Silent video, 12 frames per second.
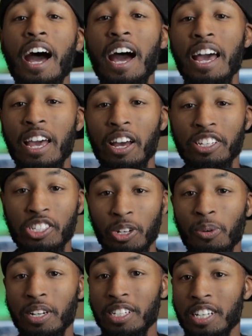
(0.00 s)
I uh,
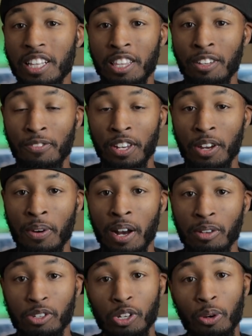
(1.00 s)
still wanted to get this video
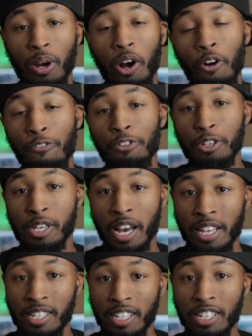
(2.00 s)
out, so hopefully you
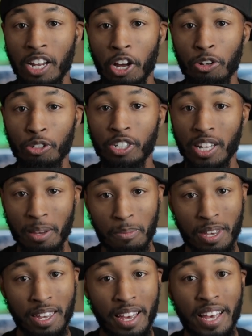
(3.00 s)
guys can understand
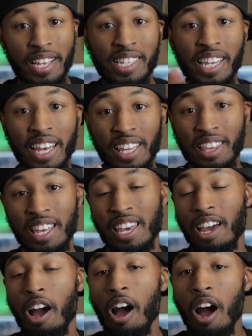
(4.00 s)
me. Second
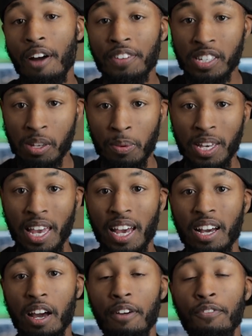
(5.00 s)
thing, obviously we
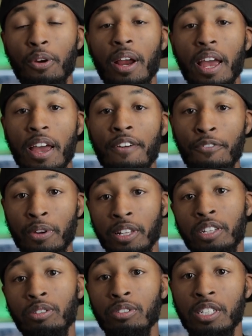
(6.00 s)
can't cover every
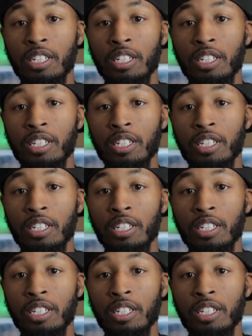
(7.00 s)
little